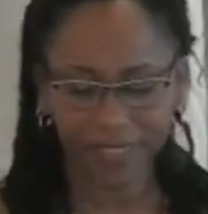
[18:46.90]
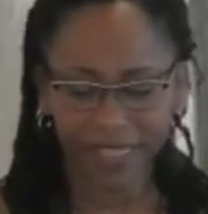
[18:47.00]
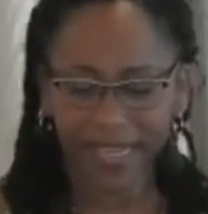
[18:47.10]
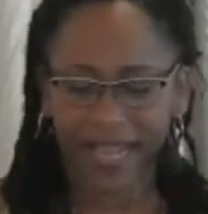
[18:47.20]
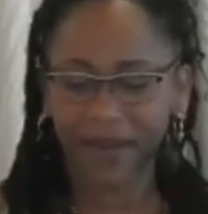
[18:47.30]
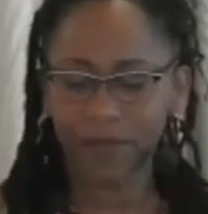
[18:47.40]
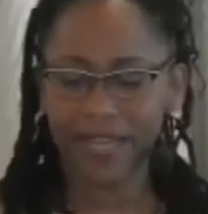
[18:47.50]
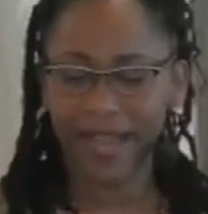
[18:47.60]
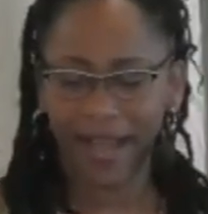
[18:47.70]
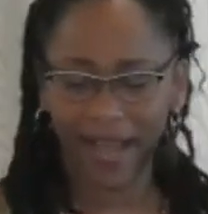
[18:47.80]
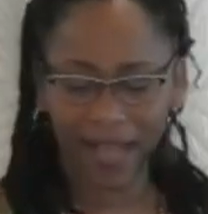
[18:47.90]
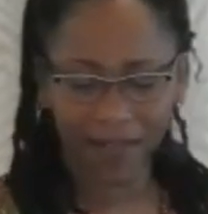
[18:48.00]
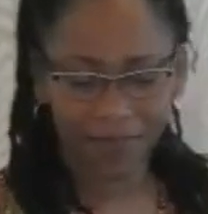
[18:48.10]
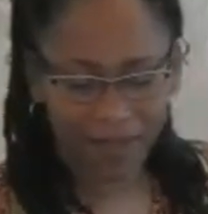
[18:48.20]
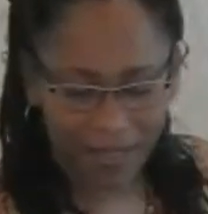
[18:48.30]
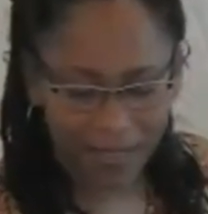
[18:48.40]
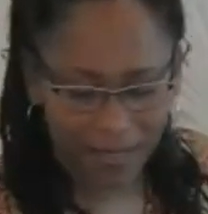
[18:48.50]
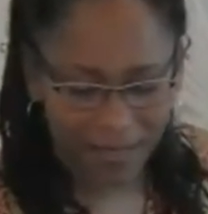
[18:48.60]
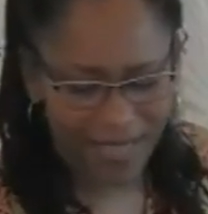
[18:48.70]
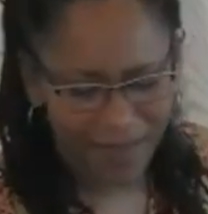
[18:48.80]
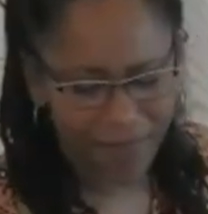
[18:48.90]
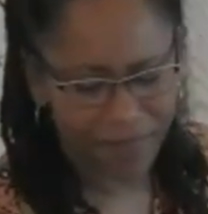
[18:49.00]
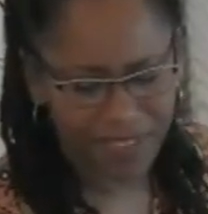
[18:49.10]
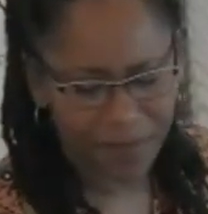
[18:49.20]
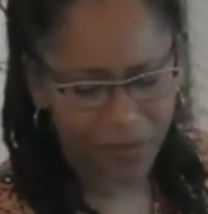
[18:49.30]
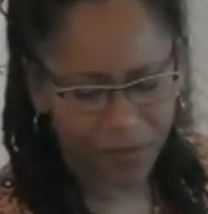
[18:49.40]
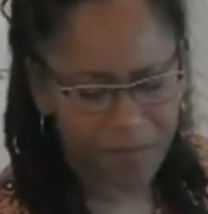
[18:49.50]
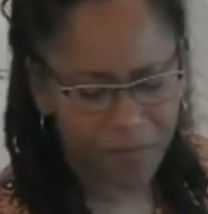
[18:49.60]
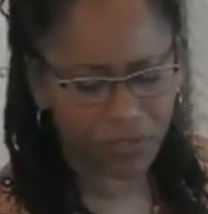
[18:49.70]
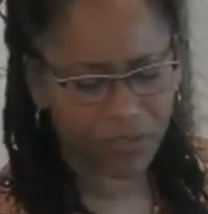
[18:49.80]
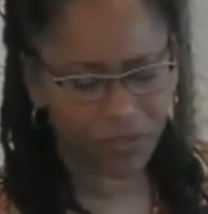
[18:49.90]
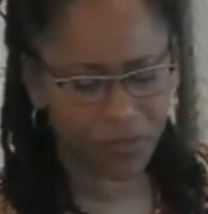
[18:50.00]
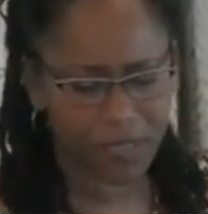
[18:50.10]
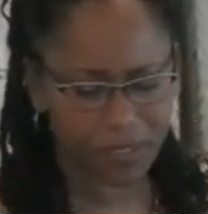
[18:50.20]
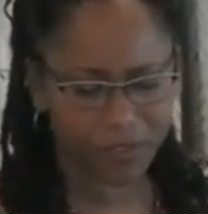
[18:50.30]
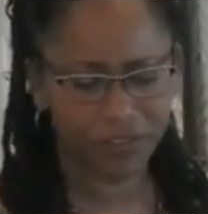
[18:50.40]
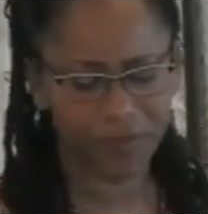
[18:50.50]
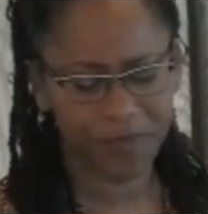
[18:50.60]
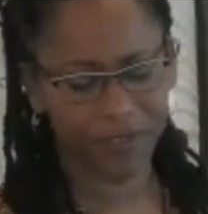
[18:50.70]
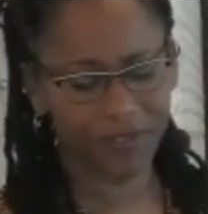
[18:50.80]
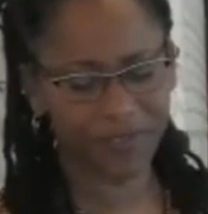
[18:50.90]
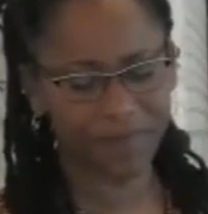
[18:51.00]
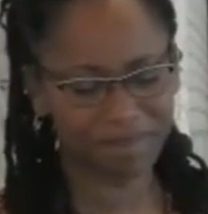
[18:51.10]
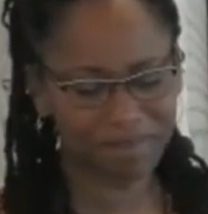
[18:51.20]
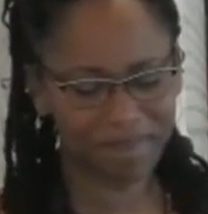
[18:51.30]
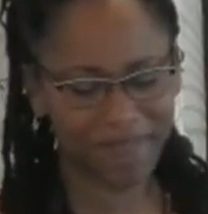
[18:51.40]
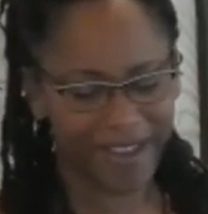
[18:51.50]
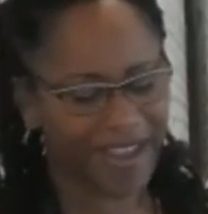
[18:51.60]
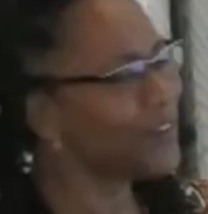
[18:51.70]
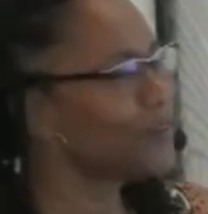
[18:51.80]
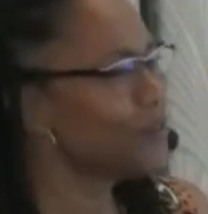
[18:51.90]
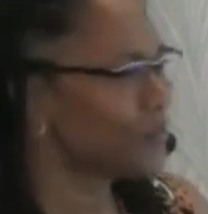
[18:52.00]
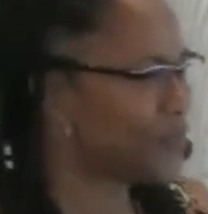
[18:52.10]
And they have similar emotional contributors. I don't know if you know